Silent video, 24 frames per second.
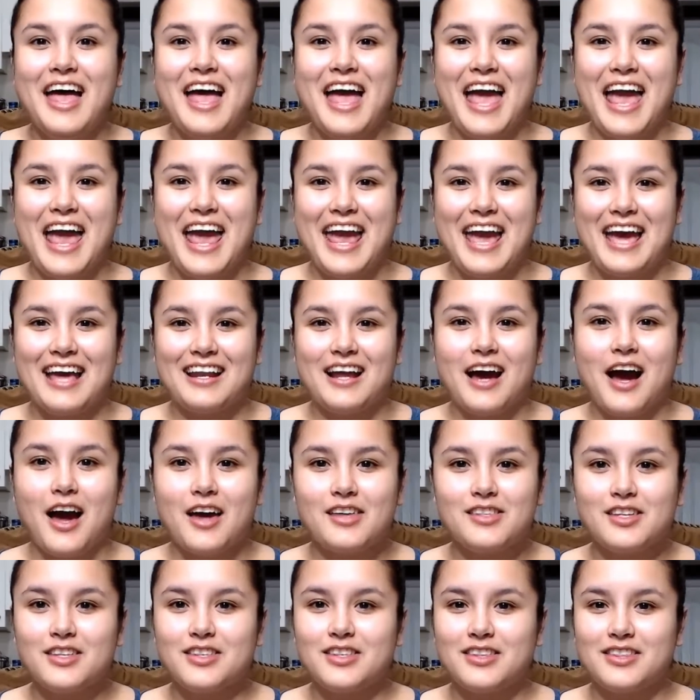and I
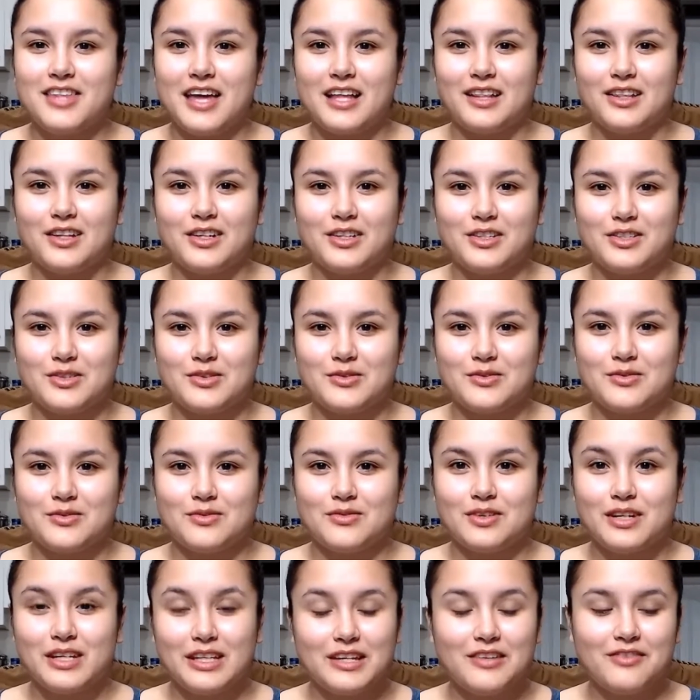thought that that looked
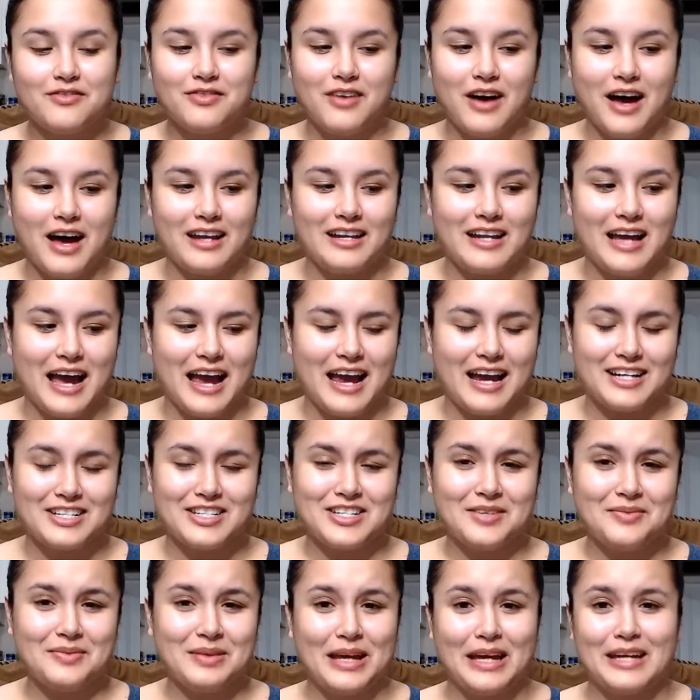really fun. I actually
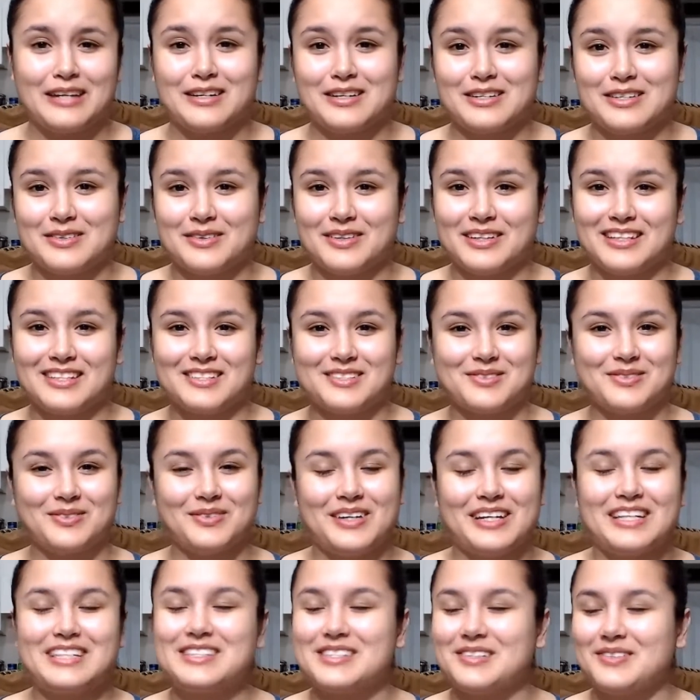planned on doing this
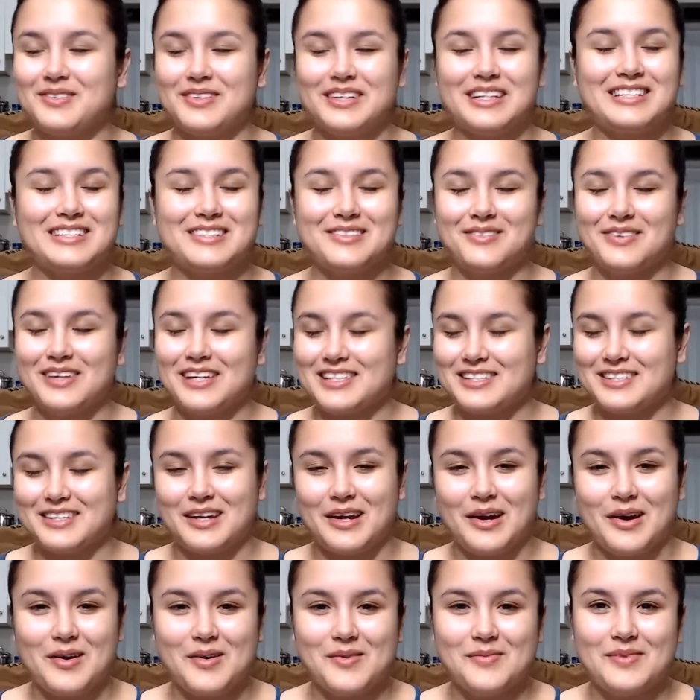weeks and weeks and weeks
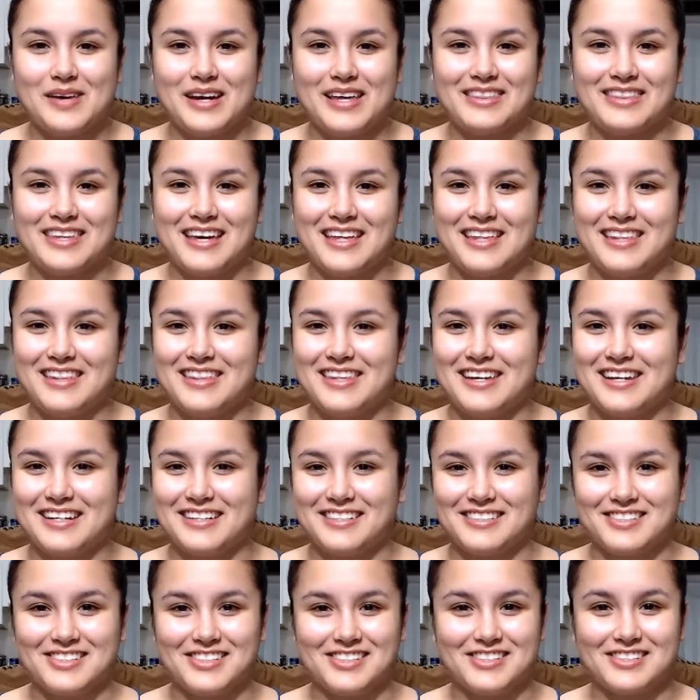ago, but then things
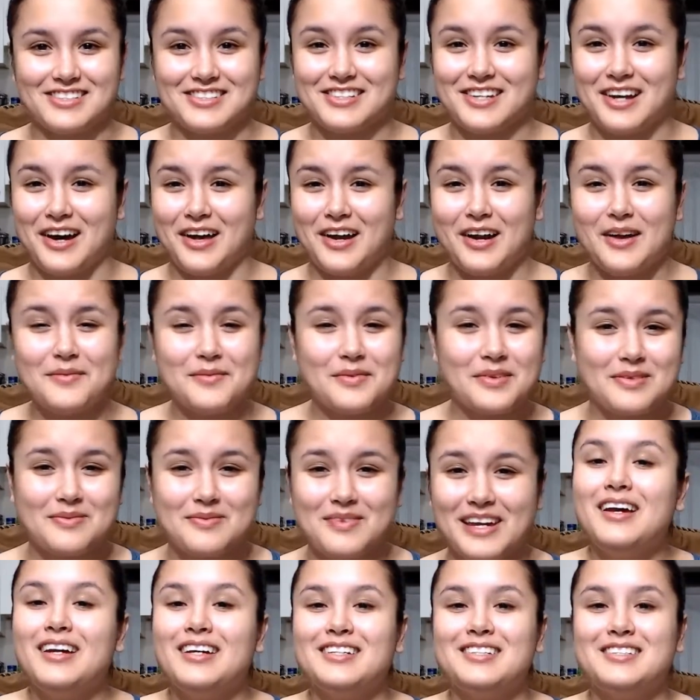just caught up with
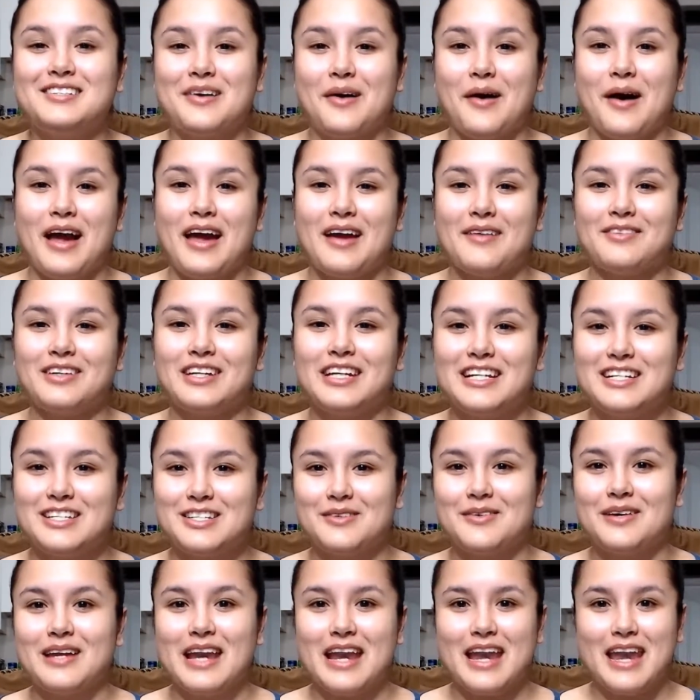me. So I am going to do
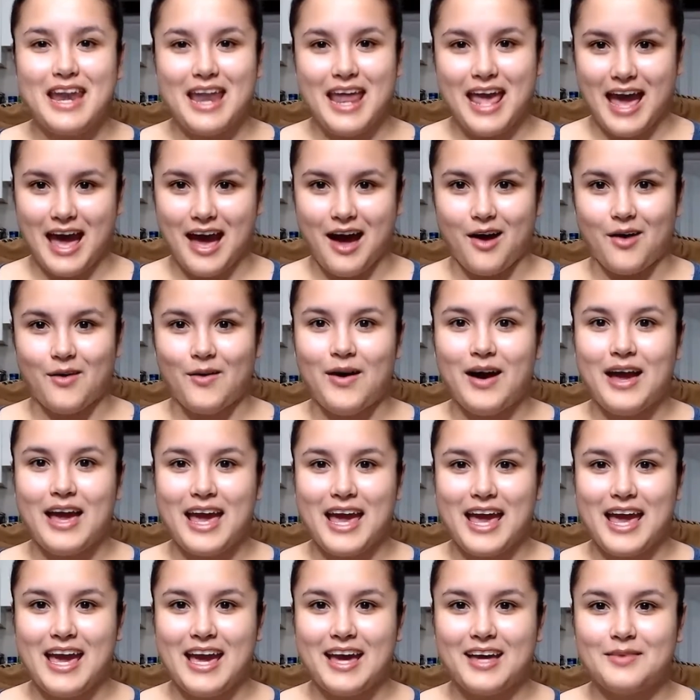it now,
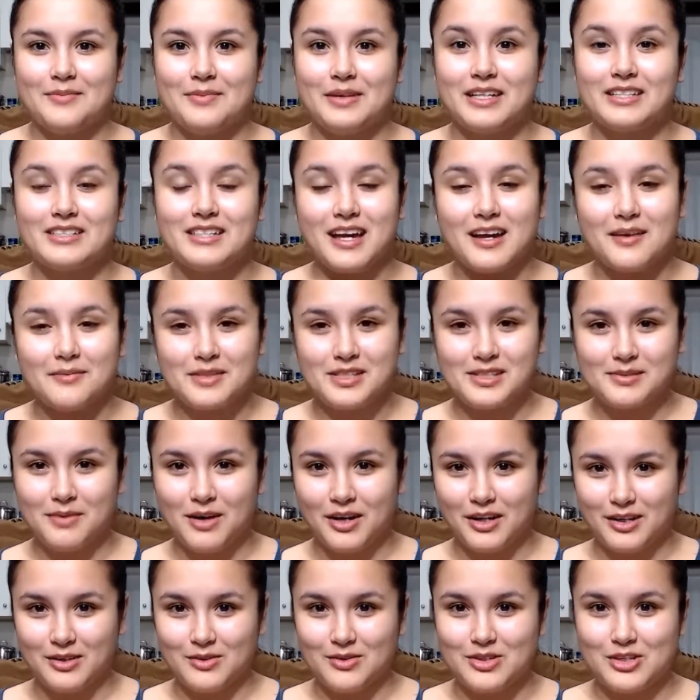and because I'm a small
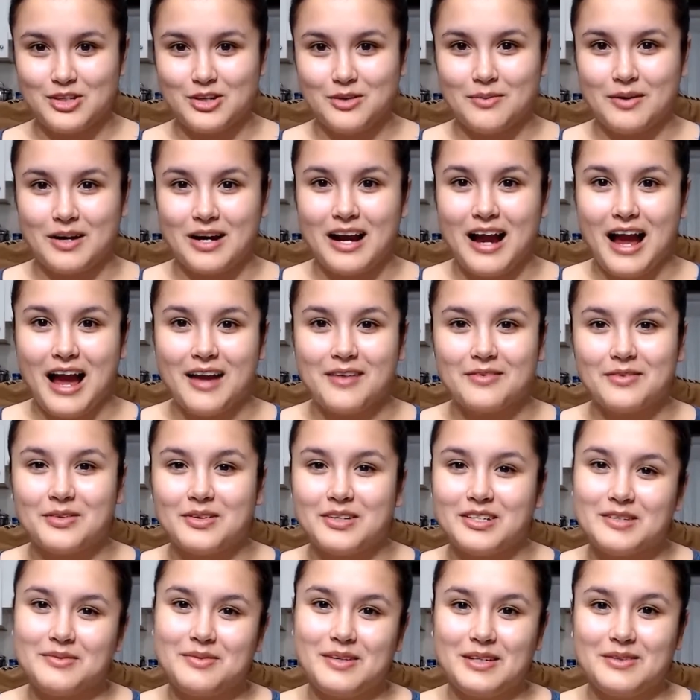YouTuber, I'm going
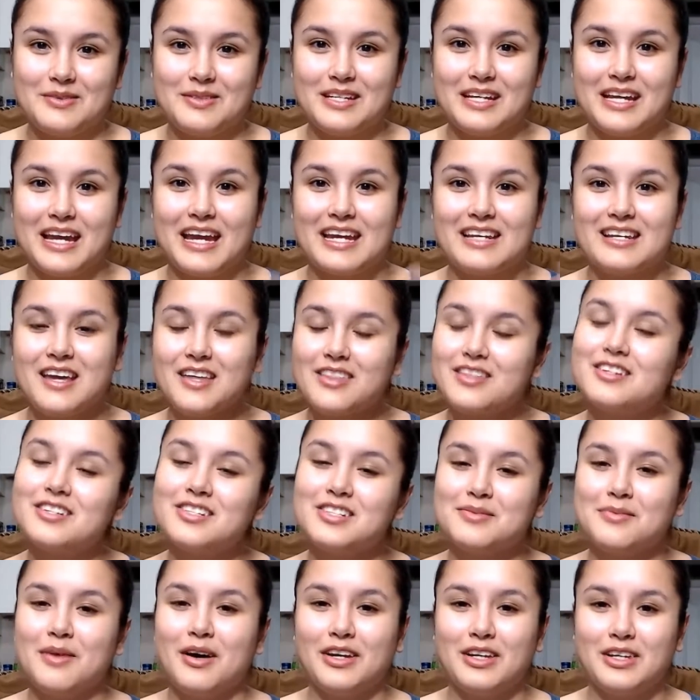to be using another
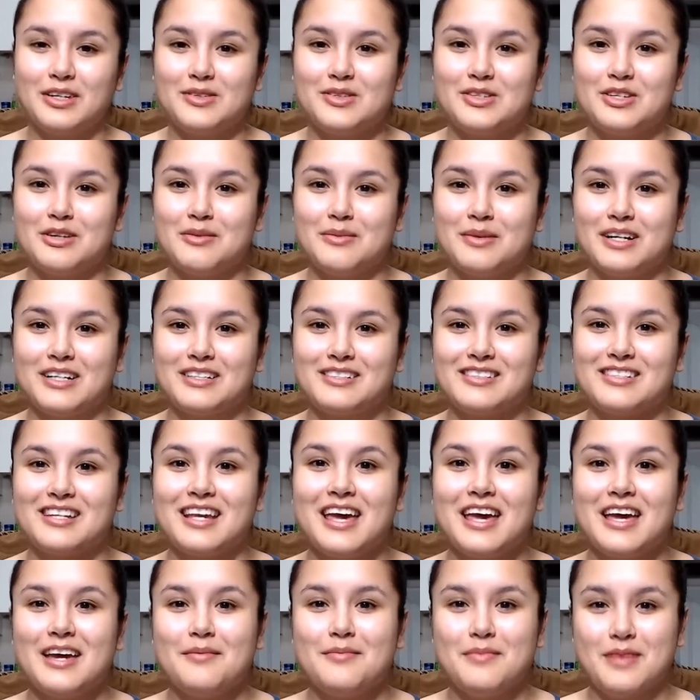small YouTuber's
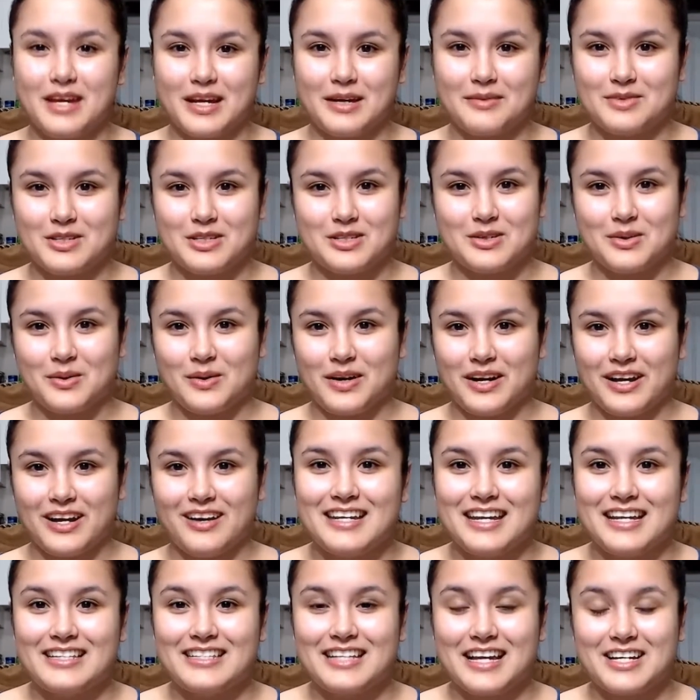makeup tutorial.
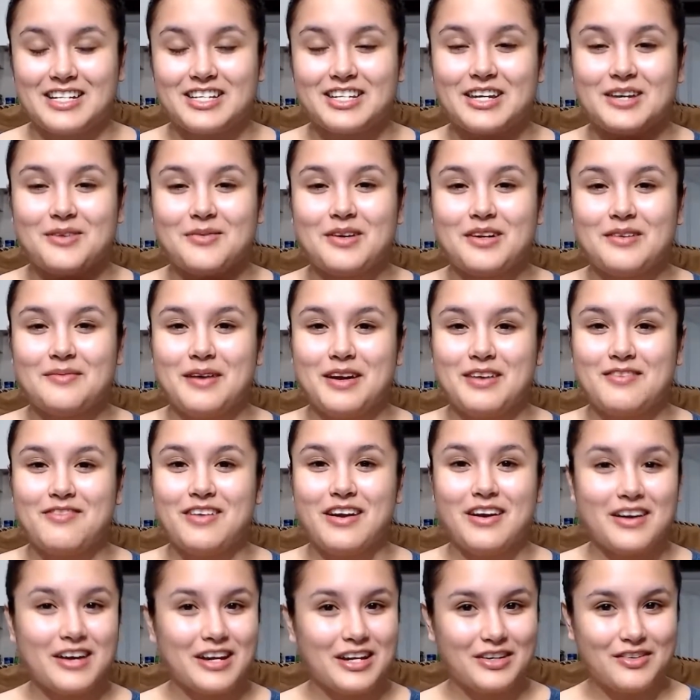It's actually one of my
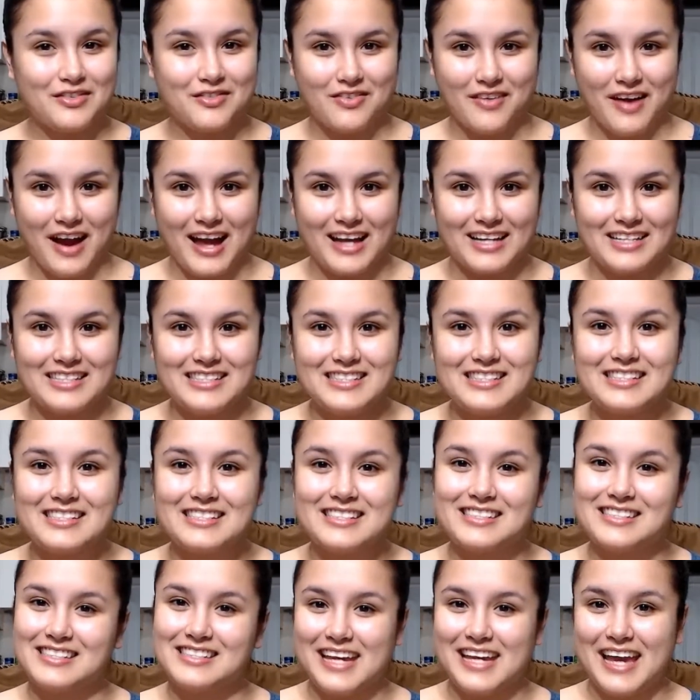very good friends,
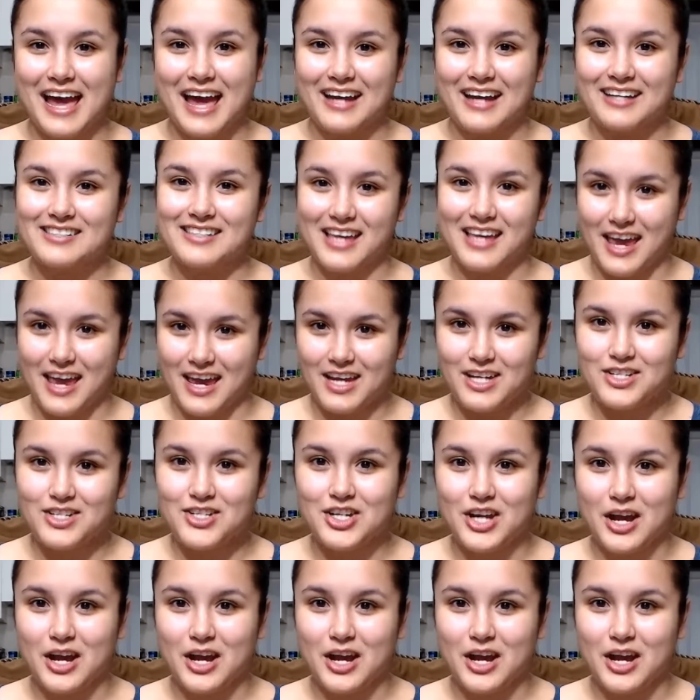CXH.